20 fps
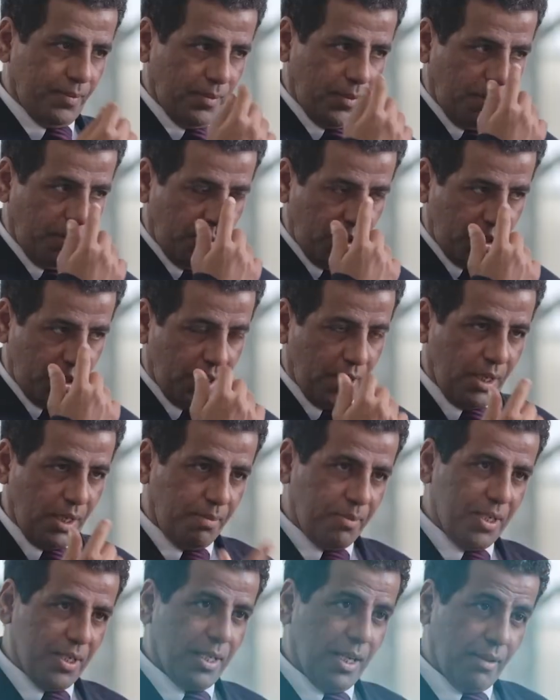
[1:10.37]
It's
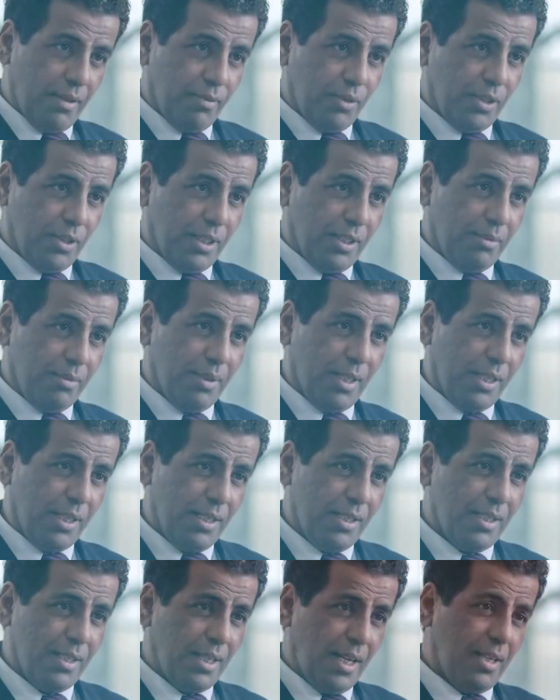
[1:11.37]
essential that your boss
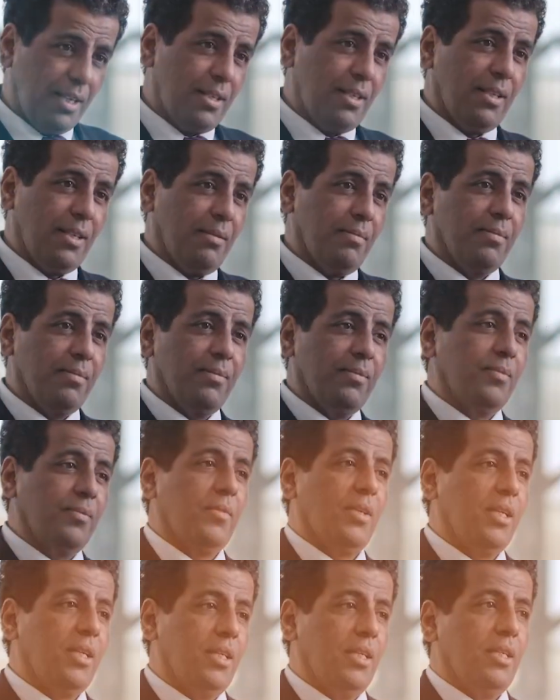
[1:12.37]
understands your
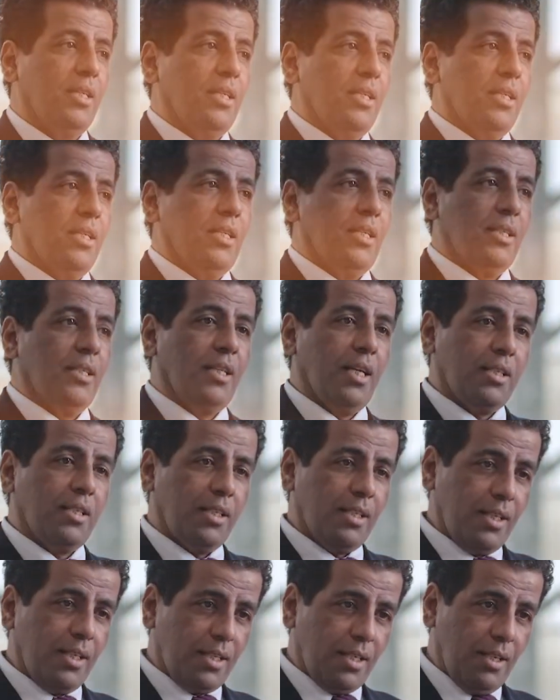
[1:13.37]
concerns and be clear
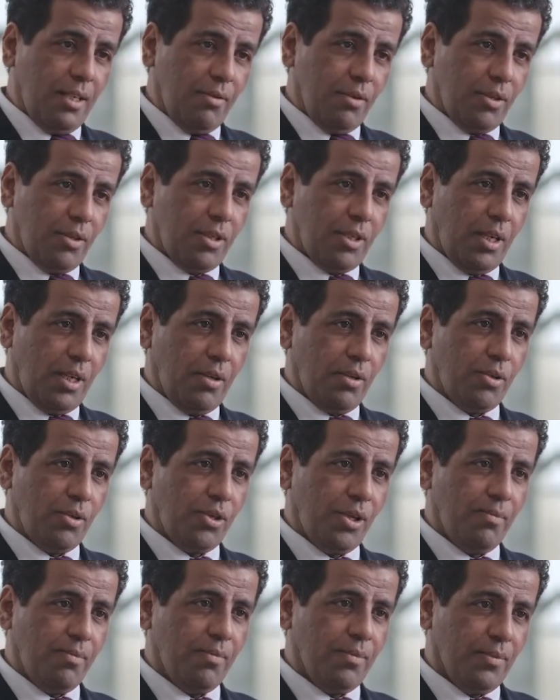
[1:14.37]
about your
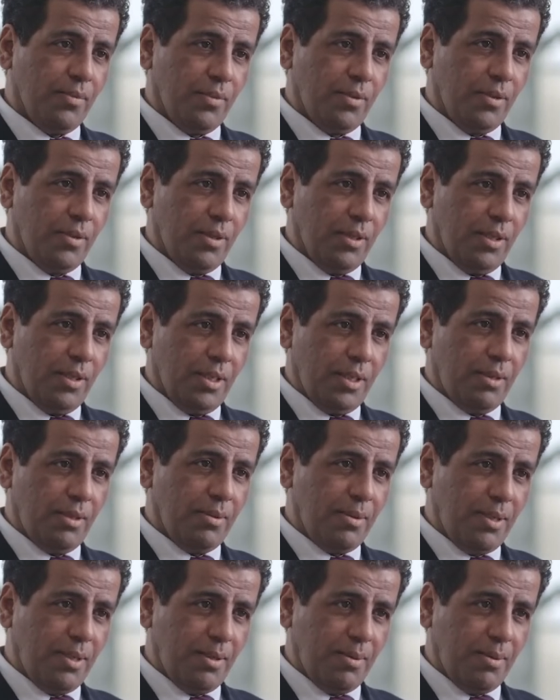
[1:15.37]
expectations at the workplace.